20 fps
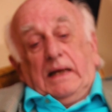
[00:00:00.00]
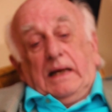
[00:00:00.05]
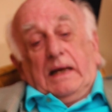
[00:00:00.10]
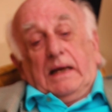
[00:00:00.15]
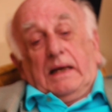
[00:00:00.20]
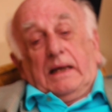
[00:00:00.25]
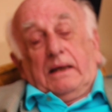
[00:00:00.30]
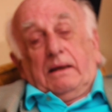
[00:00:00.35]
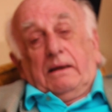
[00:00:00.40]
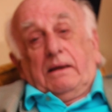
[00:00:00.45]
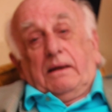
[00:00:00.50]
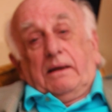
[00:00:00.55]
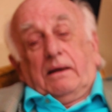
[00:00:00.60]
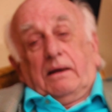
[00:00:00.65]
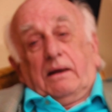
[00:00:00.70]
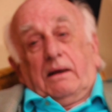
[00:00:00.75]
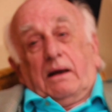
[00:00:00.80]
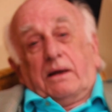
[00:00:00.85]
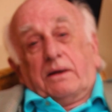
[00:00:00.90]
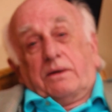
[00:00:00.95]
and
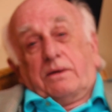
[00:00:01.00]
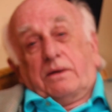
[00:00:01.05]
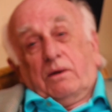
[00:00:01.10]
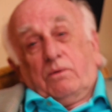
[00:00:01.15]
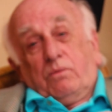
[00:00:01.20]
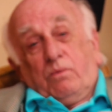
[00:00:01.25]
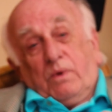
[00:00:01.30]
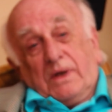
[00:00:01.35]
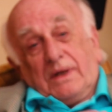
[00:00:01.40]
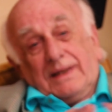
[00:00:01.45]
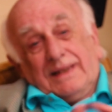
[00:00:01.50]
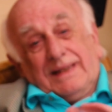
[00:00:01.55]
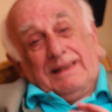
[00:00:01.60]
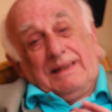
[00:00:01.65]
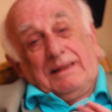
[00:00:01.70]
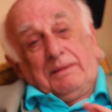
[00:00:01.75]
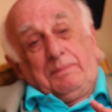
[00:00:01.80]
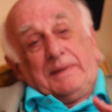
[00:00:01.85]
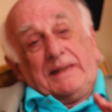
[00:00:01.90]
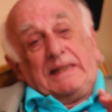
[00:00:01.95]
I said, well,
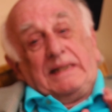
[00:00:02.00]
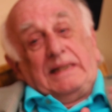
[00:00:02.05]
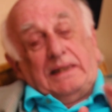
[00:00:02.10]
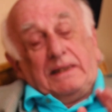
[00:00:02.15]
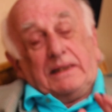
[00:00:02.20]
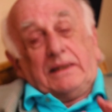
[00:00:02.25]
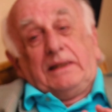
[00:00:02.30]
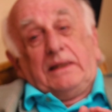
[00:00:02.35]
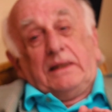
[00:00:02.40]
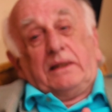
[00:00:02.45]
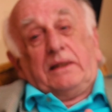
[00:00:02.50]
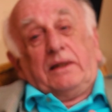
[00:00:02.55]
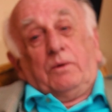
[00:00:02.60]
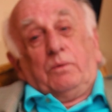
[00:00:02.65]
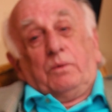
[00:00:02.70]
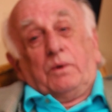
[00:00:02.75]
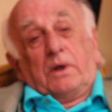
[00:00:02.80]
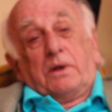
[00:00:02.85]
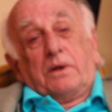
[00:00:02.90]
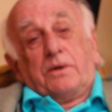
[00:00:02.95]
the pain is getting
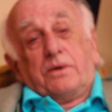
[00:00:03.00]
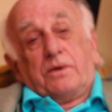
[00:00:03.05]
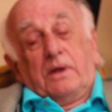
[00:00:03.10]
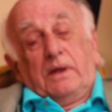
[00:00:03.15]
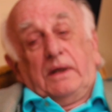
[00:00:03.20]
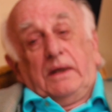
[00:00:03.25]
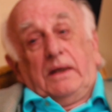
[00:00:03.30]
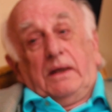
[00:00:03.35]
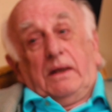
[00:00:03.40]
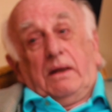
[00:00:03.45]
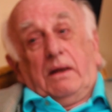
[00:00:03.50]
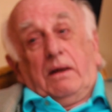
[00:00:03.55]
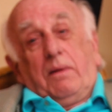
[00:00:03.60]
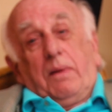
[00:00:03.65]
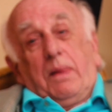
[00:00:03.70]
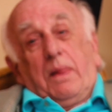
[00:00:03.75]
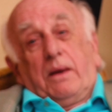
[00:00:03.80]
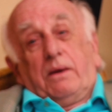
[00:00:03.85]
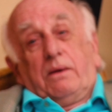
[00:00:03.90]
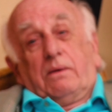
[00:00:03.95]
worse.
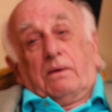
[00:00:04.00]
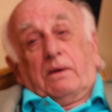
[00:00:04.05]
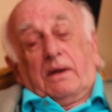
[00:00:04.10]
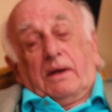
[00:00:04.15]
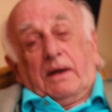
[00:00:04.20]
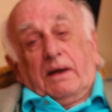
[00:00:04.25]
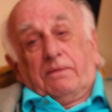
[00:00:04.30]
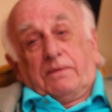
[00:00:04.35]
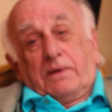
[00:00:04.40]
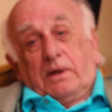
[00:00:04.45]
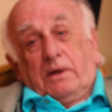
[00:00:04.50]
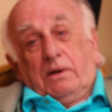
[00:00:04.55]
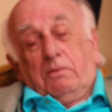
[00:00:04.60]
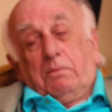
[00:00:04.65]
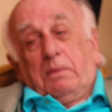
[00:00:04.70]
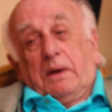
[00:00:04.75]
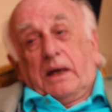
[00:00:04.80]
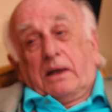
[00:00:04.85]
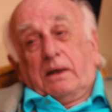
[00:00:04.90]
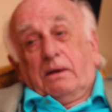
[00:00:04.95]
You'll have to go
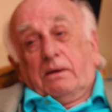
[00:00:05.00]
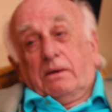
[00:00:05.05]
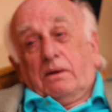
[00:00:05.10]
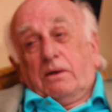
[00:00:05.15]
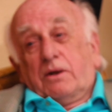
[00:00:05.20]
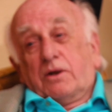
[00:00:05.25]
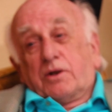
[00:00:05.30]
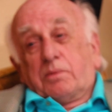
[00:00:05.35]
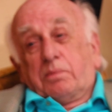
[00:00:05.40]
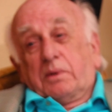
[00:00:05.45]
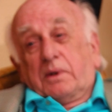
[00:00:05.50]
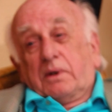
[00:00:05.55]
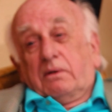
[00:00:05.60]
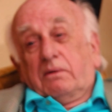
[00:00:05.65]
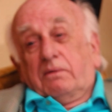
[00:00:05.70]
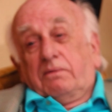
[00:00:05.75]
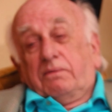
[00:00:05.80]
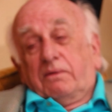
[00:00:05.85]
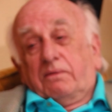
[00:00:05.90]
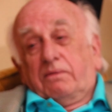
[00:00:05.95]
back in the
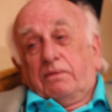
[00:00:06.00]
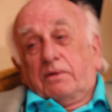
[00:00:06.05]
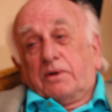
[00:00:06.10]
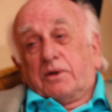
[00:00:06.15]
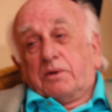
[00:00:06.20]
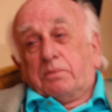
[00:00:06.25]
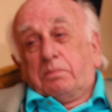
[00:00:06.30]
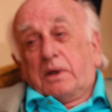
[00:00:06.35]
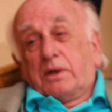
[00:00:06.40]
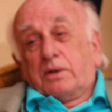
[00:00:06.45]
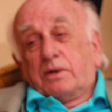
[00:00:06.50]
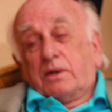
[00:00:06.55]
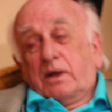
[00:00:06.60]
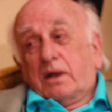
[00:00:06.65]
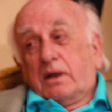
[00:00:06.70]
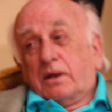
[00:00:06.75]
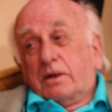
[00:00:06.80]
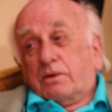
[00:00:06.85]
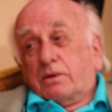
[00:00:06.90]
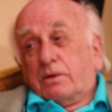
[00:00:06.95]
hospital for
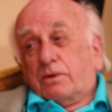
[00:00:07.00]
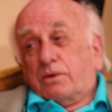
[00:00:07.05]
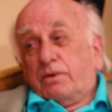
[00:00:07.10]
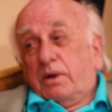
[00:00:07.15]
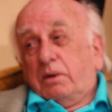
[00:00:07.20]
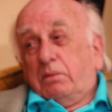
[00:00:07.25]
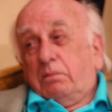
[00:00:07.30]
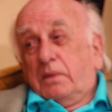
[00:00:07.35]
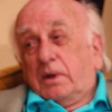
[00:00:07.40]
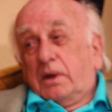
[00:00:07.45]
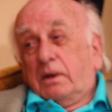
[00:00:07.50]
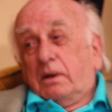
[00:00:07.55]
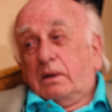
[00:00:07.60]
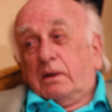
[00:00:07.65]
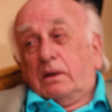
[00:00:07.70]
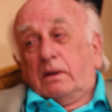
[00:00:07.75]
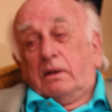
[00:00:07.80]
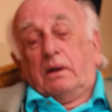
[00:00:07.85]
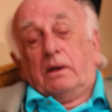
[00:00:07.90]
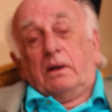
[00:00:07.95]
specialized treatment
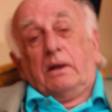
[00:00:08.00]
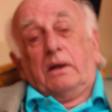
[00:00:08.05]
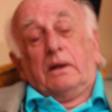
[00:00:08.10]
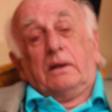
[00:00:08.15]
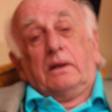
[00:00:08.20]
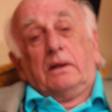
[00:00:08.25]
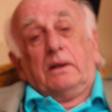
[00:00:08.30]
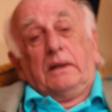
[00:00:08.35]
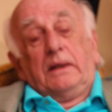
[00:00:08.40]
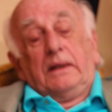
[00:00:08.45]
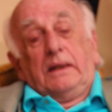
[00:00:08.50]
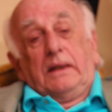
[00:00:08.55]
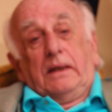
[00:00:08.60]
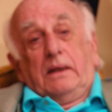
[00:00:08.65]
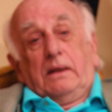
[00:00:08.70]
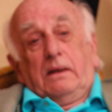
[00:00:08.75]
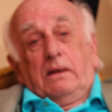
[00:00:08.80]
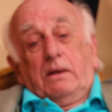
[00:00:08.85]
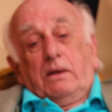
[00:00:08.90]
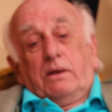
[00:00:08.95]
and
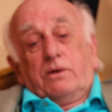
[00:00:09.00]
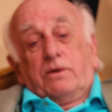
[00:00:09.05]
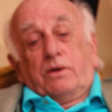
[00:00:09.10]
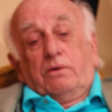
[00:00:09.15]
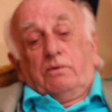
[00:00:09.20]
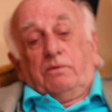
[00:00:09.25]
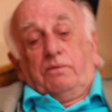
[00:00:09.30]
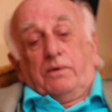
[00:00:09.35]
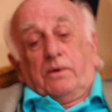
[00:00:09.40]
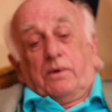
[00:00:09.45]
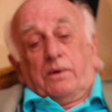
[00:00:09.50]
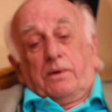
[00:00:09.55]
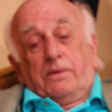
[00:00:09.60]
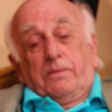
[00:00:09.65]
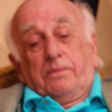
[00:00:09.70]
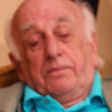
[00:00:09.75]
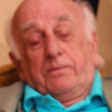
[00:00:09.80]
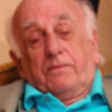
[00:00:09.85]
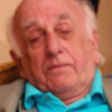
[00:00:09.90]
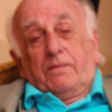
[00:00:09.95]
so forth.
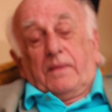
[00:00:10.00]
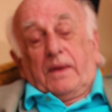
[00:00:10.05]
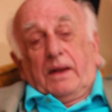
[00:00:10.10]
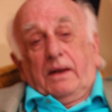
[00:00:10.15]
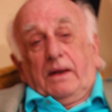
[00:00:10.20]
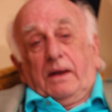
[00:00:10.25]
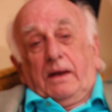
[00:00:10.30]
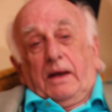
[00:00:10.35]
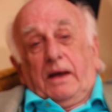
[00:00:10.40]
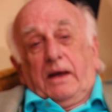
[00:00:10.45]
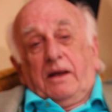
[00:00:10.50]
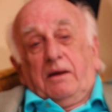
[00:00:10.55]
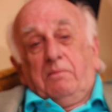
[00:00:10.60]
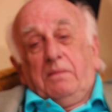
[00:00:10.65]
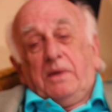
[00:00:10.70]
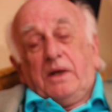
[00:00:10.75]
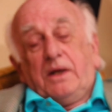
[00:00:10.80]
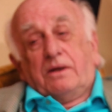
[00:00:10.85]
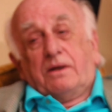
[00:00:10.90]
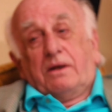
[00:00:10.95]
And
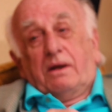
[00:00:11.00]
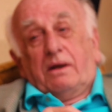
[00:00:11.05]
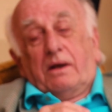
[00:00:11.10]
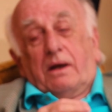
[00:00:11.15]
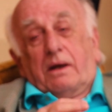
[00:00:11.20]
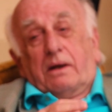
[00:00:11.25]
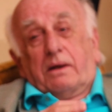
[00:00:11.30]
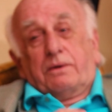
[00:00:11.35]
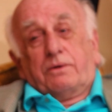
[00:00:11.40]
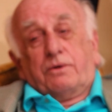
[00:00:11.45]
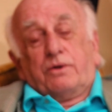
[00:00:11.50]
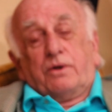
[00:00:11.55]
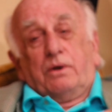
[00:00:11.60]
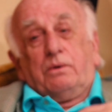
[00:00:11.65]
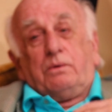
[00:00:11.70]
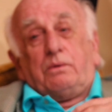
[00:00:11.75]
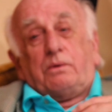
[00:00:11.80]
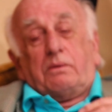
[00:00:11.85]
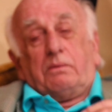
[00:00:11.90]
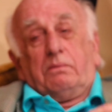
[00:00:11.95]
immediately I
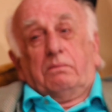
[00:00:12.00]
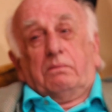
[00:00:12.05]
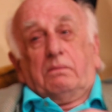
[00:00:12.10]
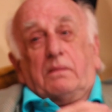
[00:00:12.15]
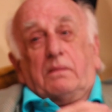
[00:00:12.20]
showed